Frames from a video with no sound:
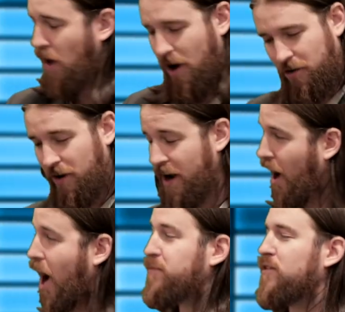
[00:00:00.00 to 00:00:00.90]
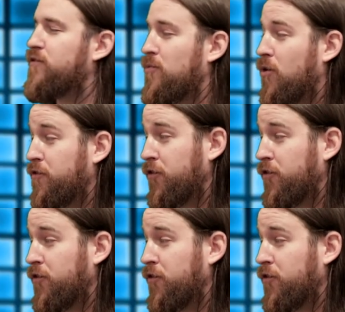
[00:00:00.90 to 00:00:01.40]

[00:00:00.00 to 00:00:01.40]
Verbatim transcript: All right, opting for more